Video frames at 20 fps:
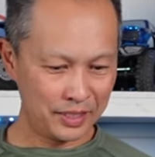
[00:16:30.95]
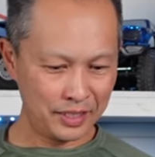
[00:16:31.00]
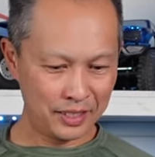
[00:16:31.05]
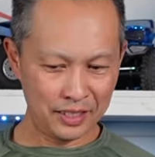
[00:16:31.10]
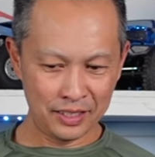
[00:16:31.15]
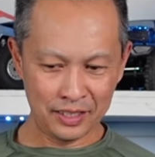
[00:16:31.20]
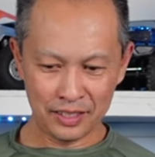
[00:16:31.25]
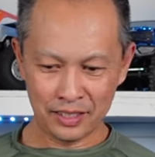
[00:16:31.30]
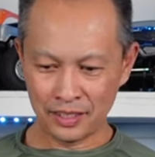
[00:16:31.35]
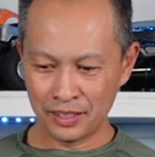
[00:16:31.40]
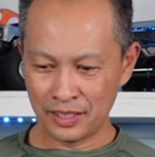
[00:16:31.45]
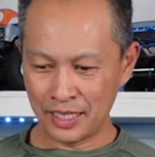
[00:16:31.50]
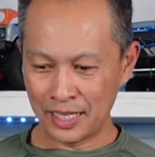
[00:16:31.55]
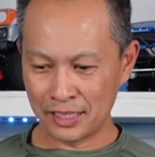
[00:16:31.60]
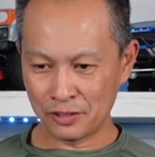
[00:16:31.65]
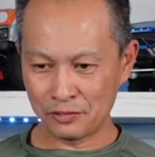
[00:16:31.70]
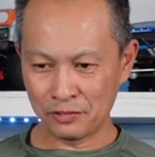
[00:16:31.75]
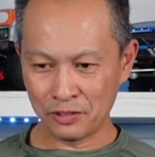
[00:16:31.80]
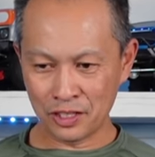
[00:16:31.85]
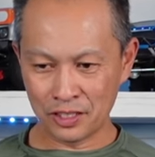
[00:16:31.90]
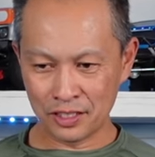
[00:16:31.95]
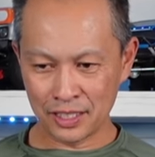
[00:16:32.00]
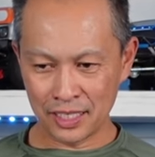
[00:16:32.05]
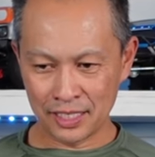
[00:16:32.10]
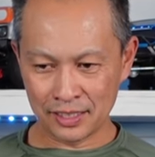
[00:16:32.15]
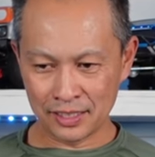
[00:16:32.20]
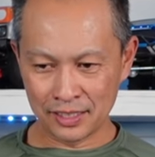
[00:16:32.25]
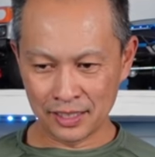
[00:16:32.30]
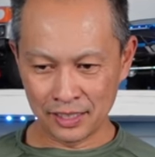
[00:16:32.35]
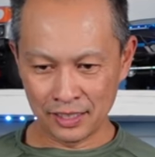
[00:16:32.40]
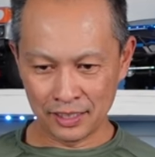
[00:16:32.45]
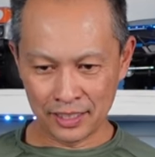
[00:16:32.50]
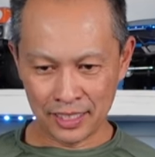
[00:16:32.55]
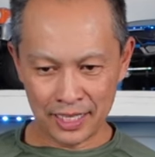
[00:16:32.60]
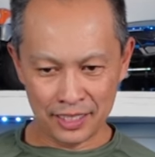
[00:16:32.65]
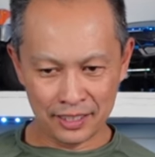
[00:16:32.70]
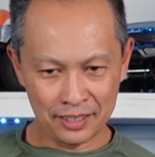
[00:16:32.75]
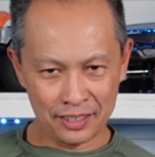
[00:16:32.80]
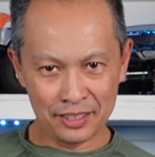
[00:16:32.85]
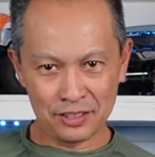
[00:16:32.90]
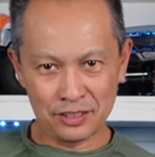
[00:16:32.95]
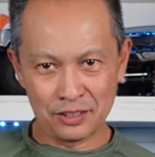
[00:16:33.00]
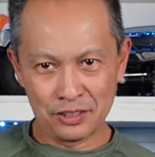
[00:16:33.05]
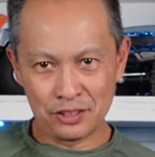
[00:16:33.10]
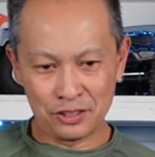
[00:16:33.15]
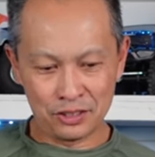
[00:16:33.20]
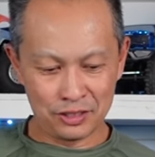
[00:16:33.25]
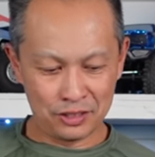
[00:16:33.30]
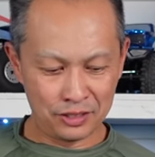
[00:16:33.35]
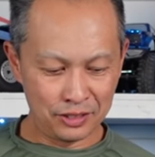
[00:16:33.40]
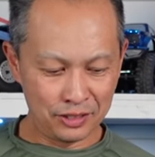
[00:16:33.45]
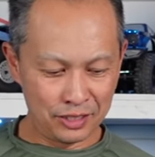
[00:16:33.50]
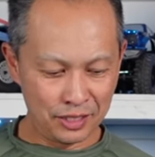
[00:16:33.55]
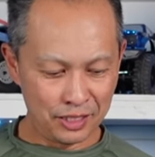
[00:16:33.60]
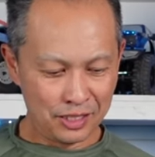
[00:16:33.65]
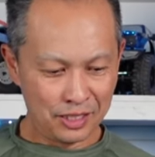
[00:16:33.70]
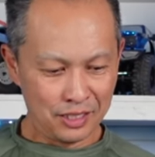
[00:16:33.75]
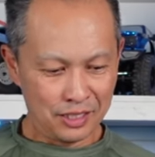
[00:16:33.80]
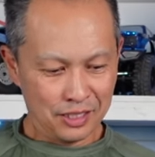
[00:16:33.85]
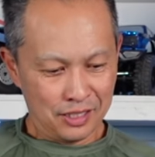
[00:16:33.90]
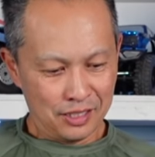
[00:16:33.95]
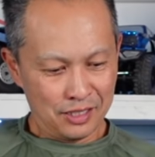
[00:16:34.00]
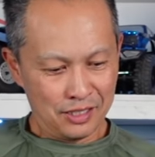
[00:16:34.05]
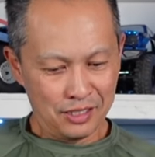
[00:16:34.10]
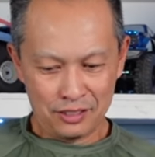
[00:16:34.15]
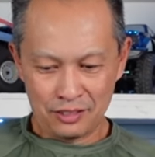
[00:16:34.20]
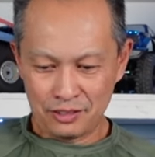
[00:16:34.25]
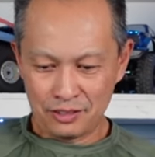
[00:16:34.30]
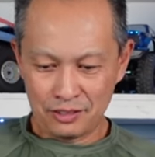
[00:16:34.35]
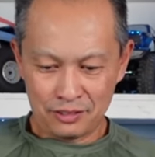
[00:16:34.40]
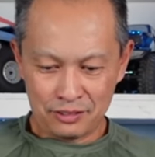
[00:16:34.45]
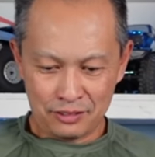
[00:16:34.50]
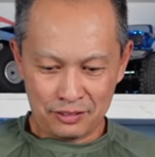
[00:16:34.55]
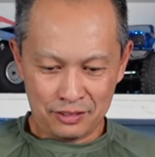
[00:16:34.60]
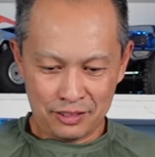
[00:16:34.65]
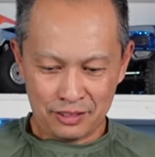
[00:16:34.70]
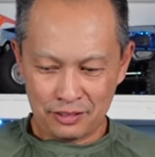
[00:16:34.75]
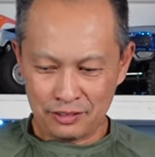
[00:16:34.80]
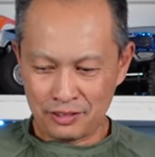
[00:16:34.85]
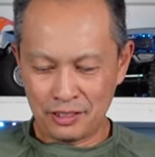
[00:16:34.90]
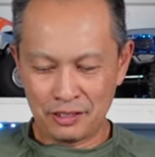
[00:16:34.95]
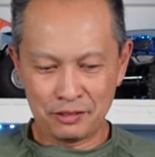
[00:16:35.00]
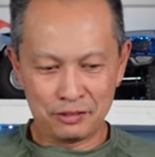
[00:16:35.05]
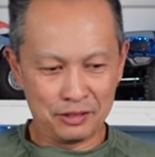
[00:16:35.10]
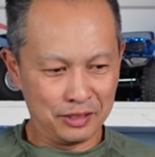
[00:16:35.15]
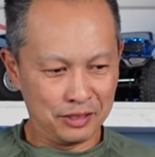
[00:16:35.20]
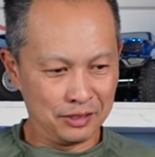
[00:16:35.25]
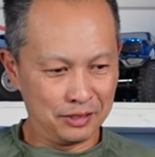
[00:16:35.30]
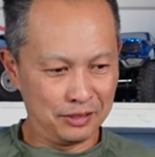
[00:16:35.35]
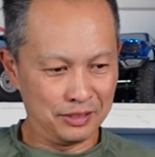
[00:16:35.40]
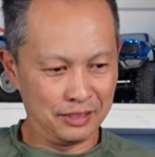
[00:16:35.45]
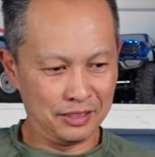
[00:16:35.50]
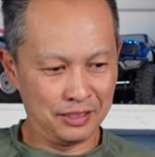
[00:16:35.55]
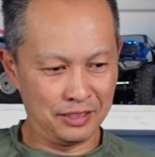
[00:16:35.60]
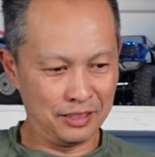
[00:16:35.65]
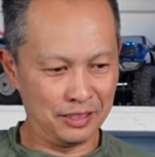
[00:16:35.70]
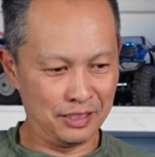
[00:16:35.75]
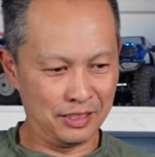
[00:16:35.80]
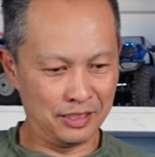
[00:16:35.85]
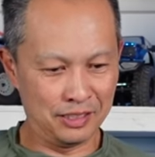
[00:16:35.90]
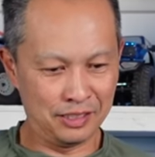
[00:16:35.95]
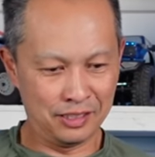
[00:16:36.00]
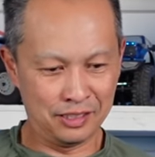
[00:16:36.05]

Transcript: And as far as the length is concerned, I don't know how I want to do this.